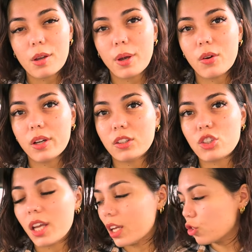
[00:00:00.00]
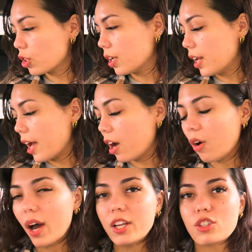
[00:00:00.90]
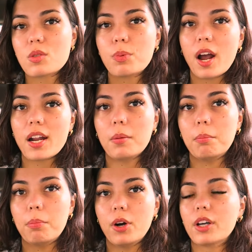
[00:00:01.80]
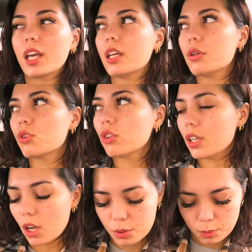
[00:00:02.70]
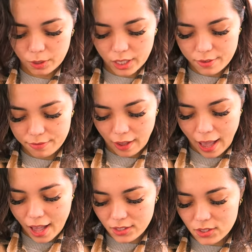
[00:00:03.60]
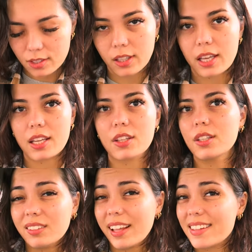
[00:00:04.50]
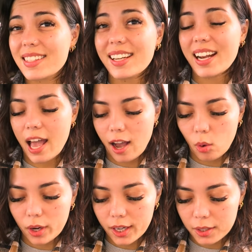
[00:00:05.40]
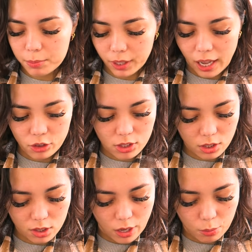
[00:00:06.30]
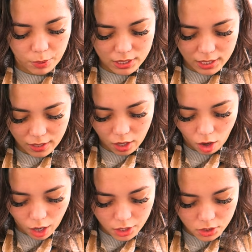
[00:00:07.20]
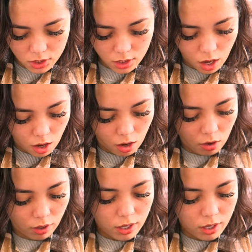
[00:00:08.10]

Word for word: get my oil changed now. I just brought a book. It usually goes pretty fast, like less than an hour, but I just don't know how busy they are. So